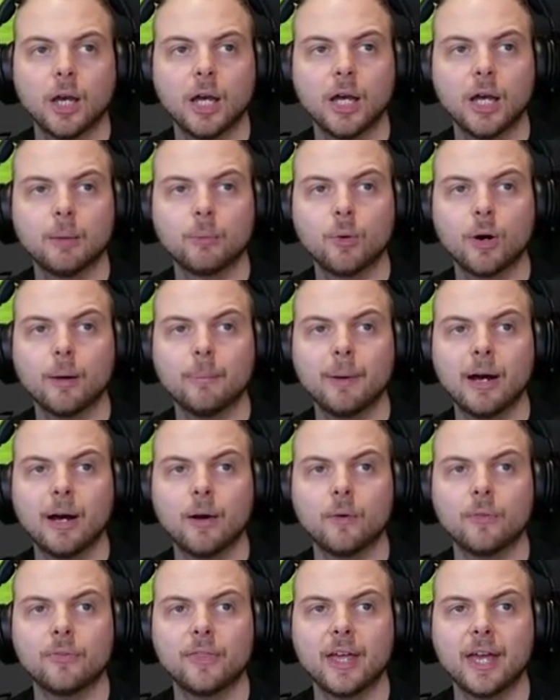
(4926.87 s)
Uh, what
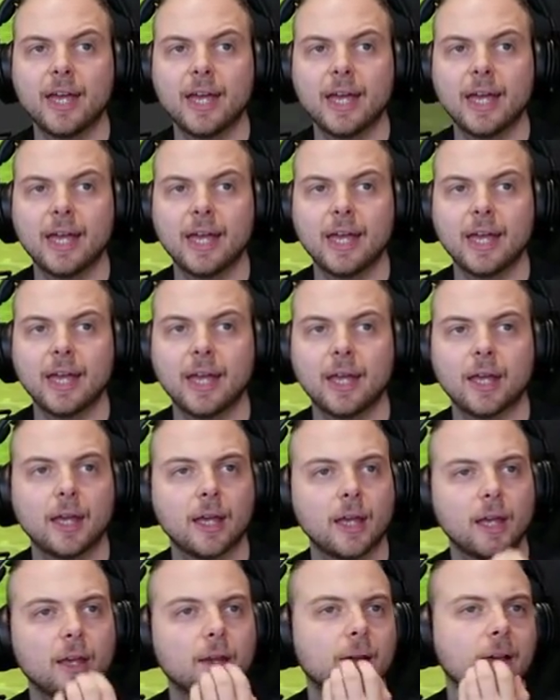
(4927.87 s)
about their
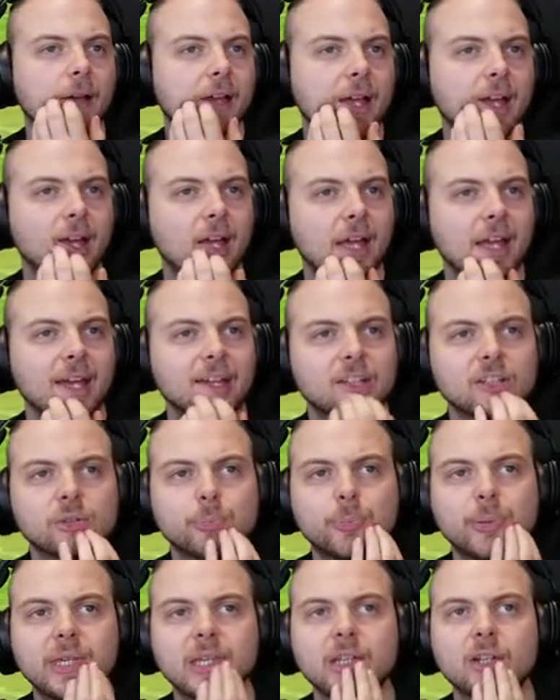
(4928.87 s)

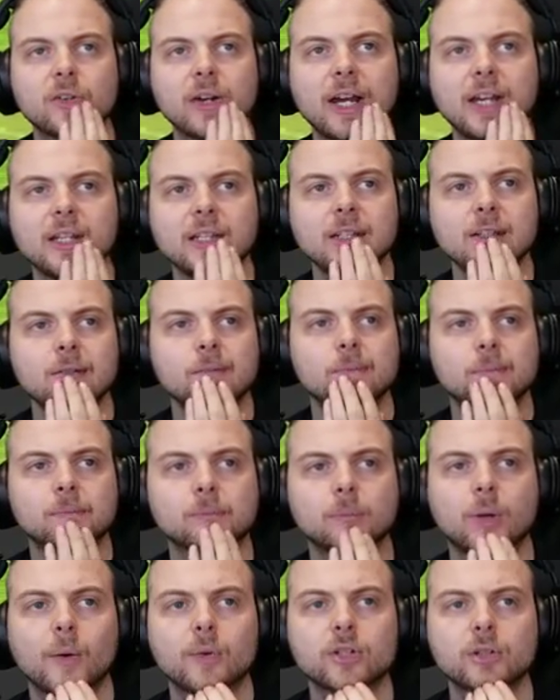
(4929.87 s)
XP grinding?
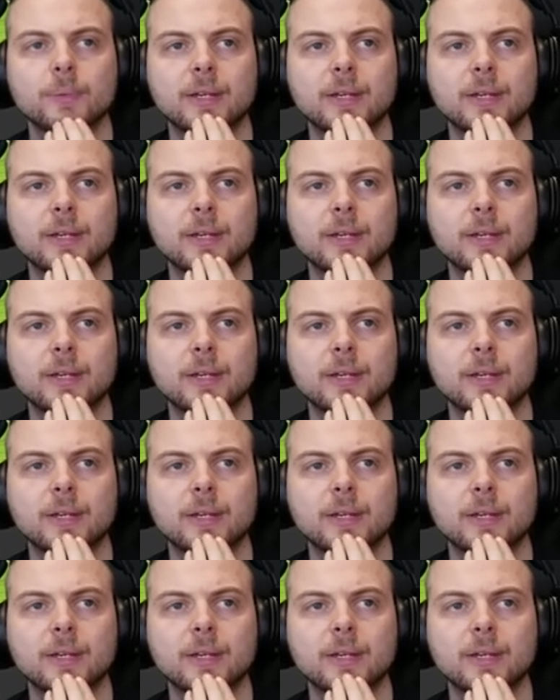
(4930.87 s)
No, what do you